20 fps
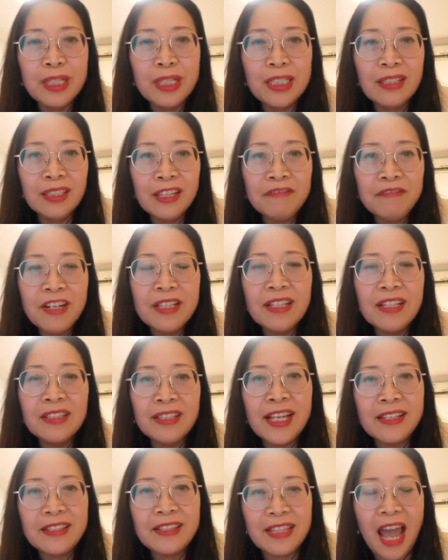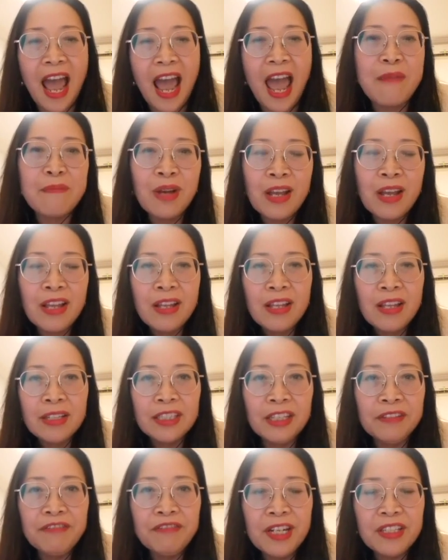With a different takt time,
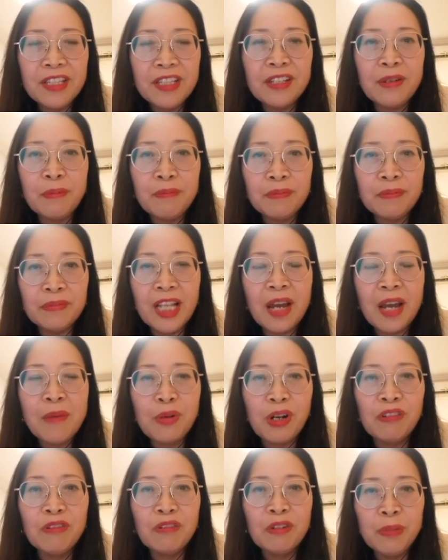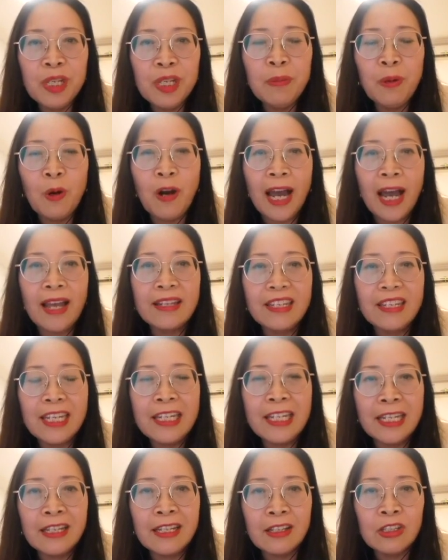different number of people are
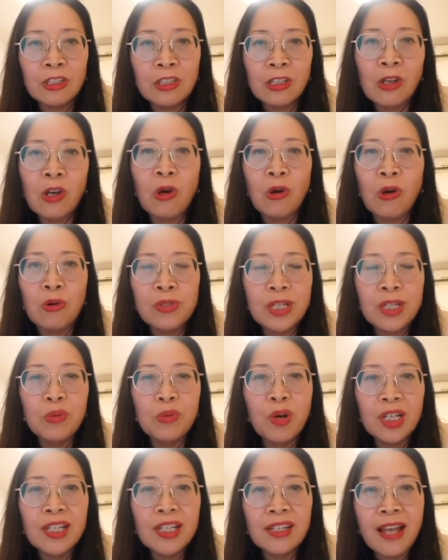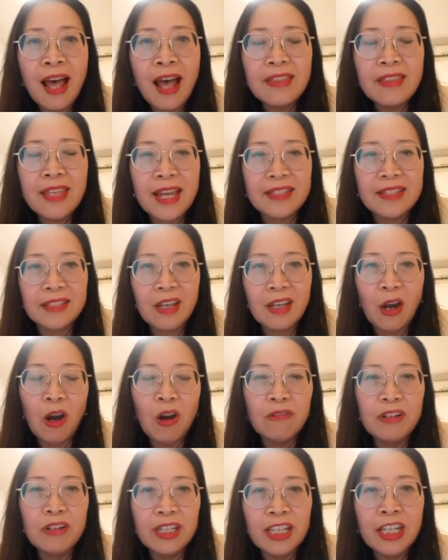needed, so the work content
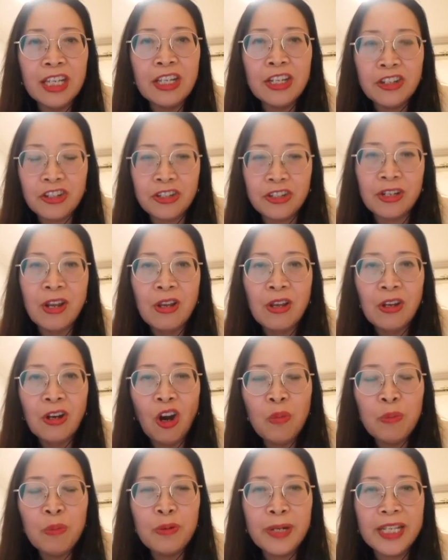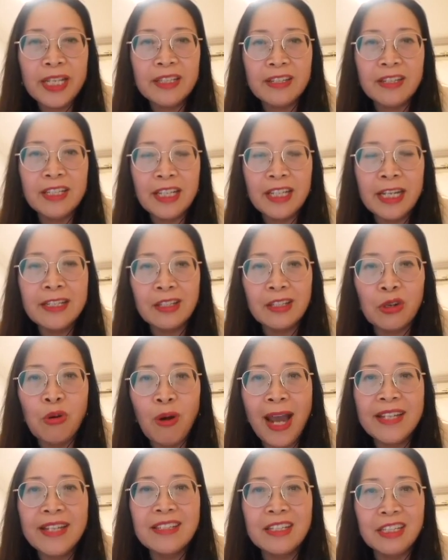of each operator is
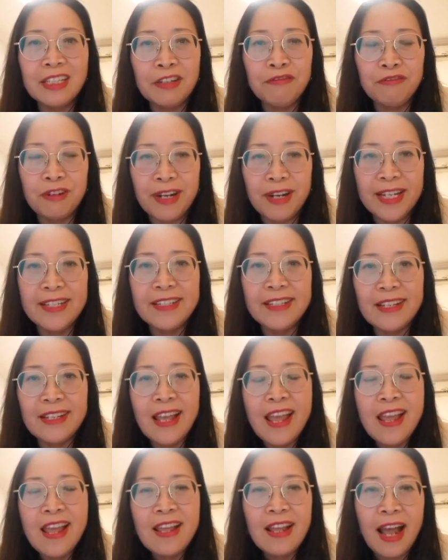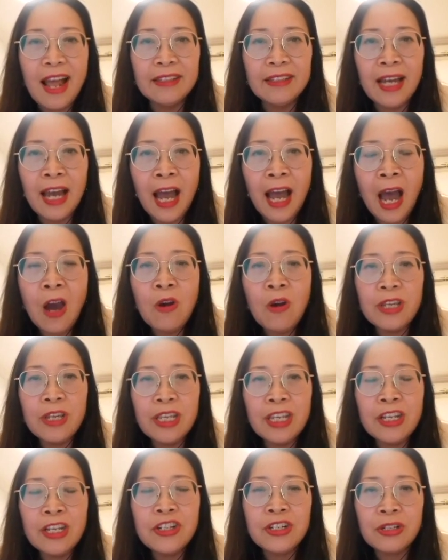quite different. And how
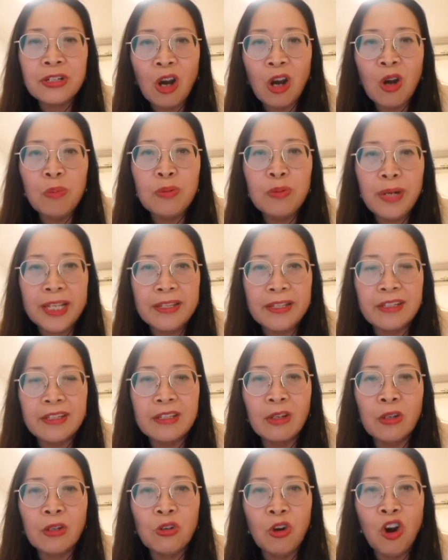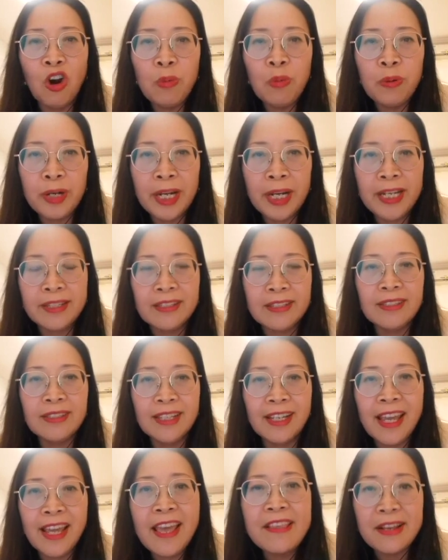each operators cooperate
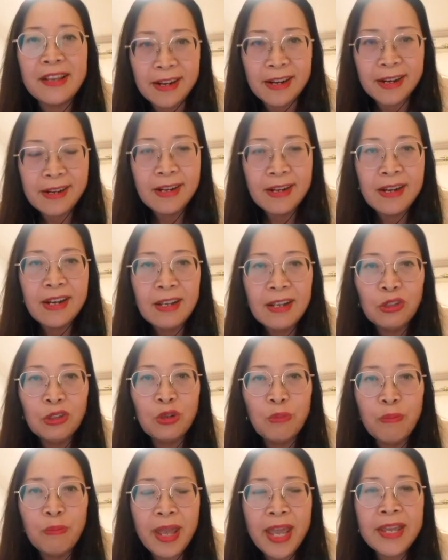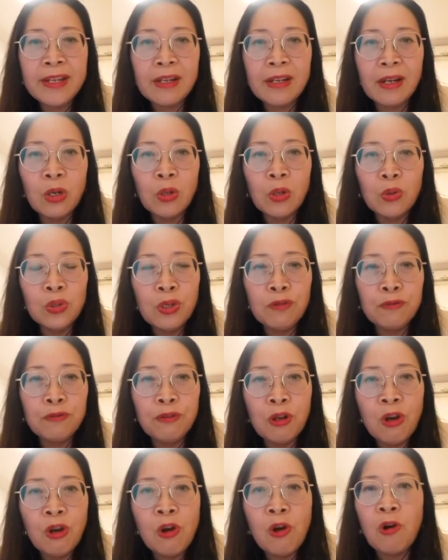together to make a good
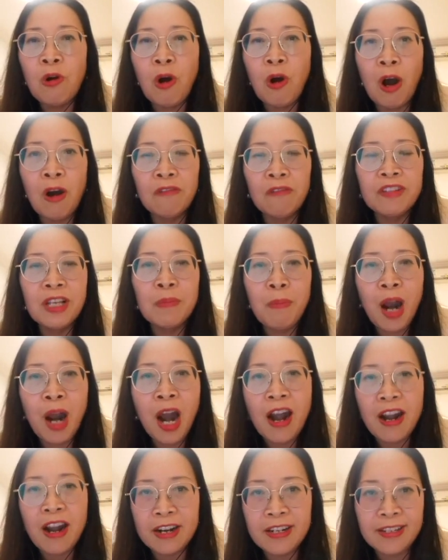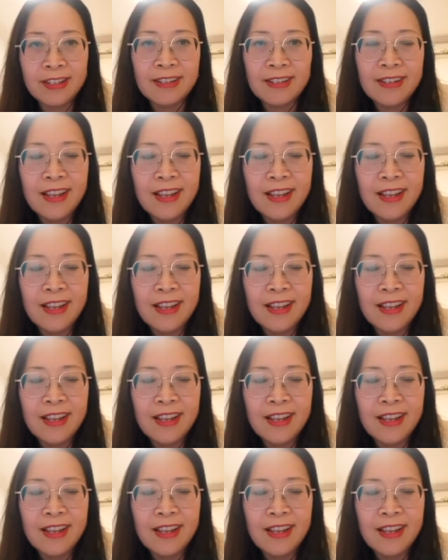flow of the part,